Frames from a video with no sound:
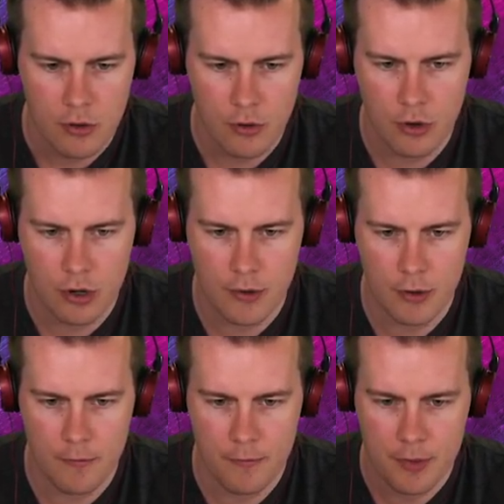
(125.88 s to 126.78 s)
Oh, come
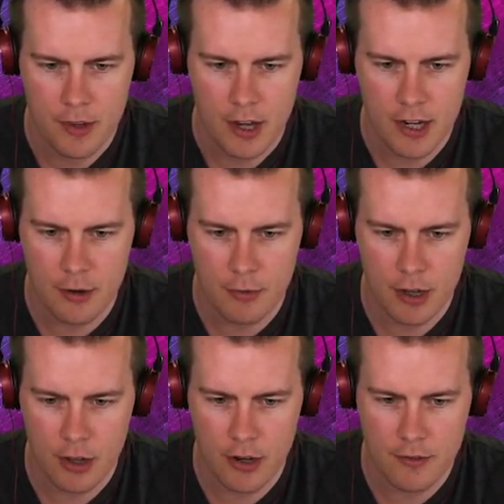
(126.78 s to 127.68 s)
on, I need to
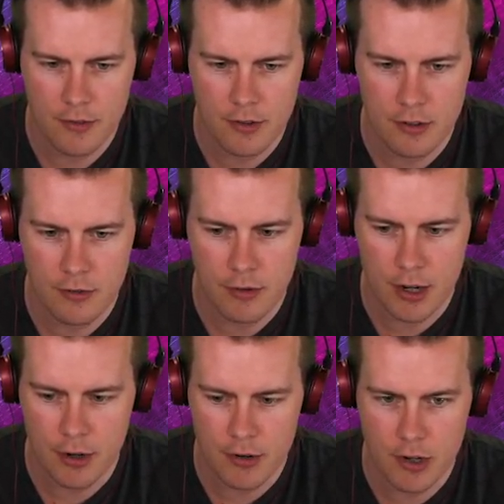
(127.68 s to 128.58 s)
reload.
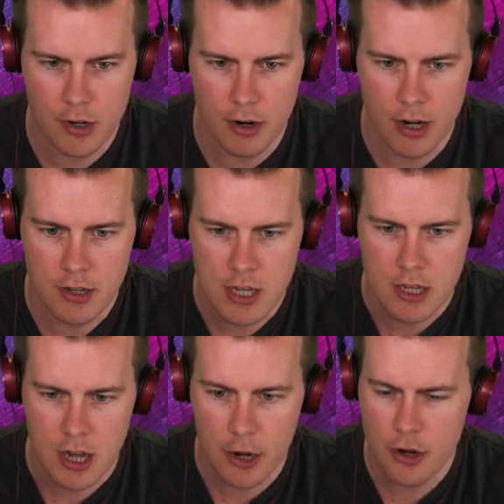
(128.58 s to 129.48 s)
Run, run, run, run, run.
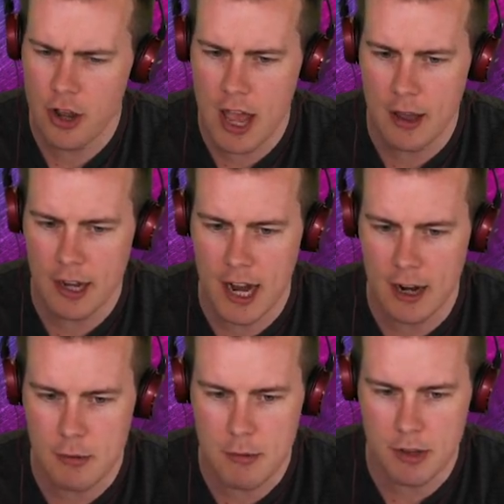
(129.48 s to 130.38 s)
I don't know how, I
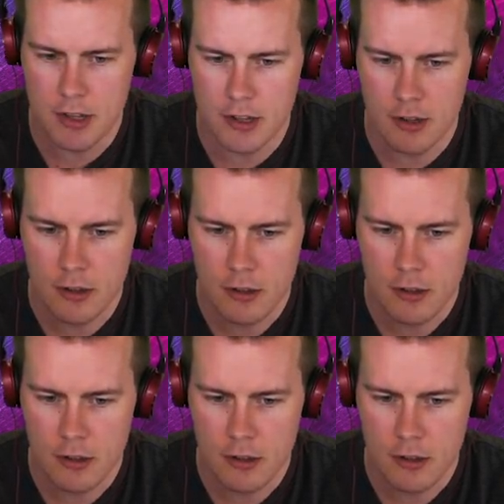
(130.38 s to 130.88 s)
can't remember the...